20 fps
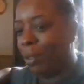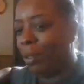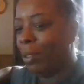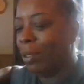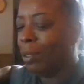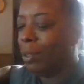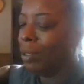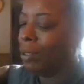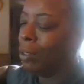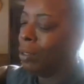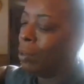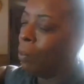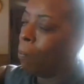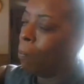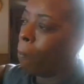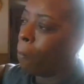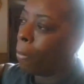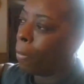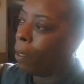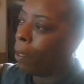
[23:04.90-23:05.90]
me.
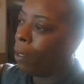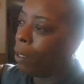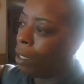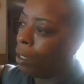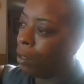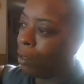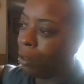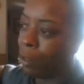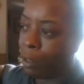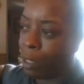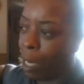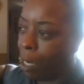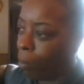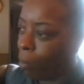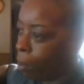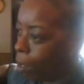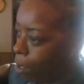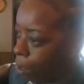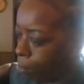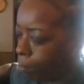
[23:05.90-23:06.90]
And I and
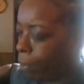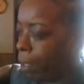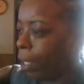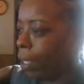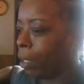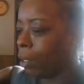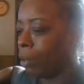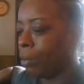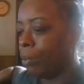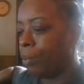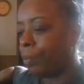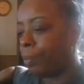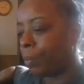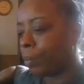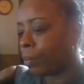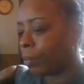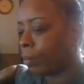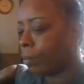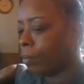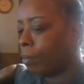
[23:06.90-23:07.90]
I honk back.
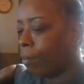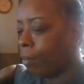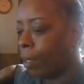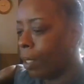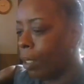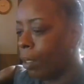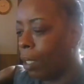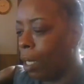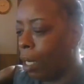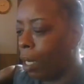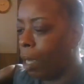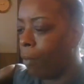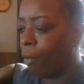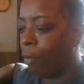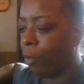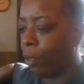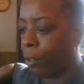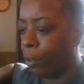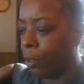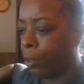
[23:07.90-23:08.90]
Y'all have
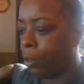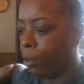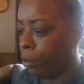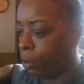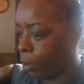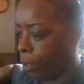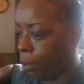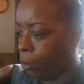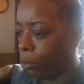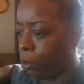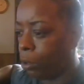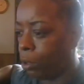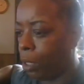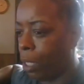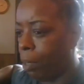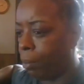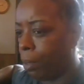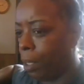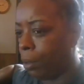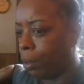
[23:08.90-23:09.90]
a very dangerous
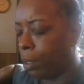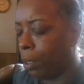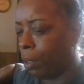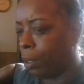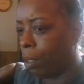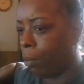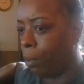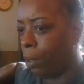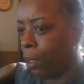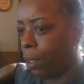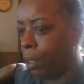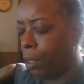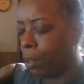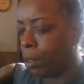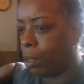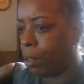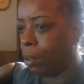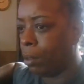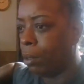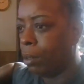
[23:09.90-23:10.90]
job, and I think that we need
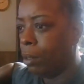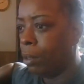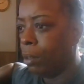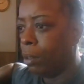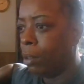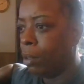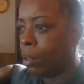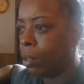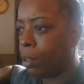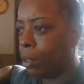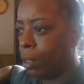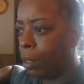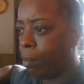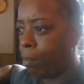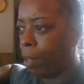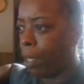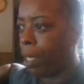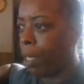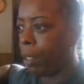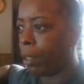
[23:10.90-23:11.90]
to
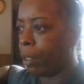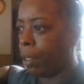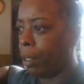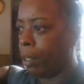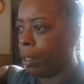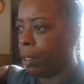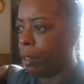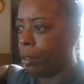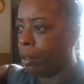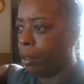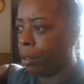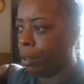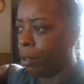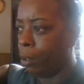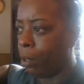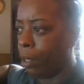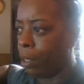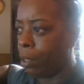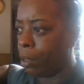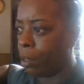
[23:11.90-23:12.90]
sit back, you
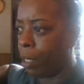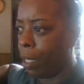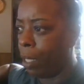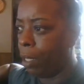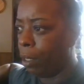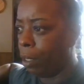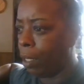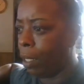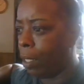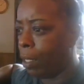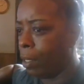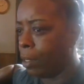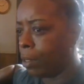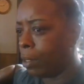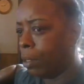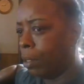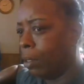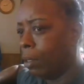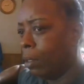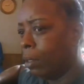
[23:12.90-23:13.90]
know, and
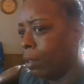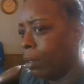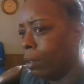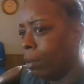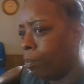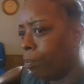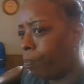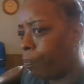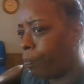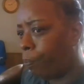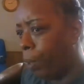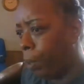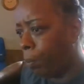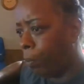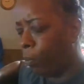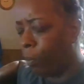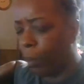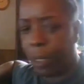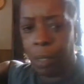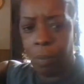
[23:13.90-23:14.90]
analyze
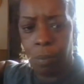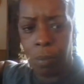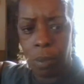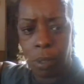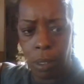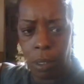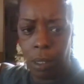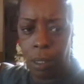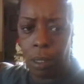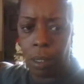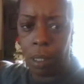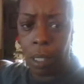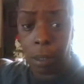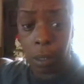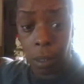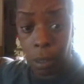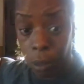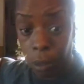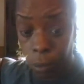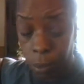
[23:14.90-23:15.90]
people giving CDL
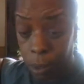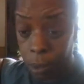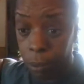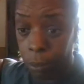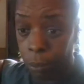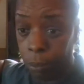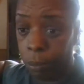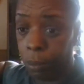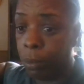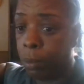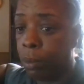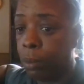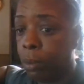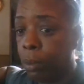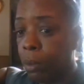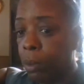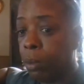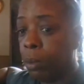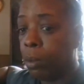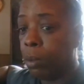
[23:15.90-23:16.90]
license so soon
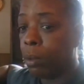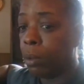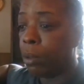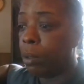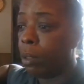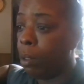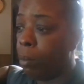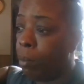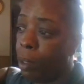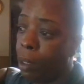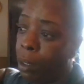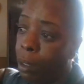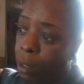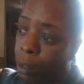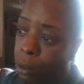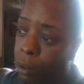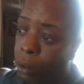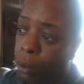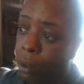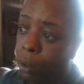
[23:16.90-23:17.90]
be
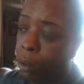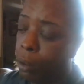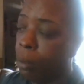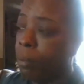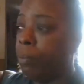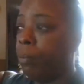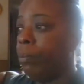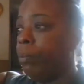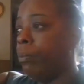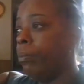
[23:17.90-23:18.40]
less uh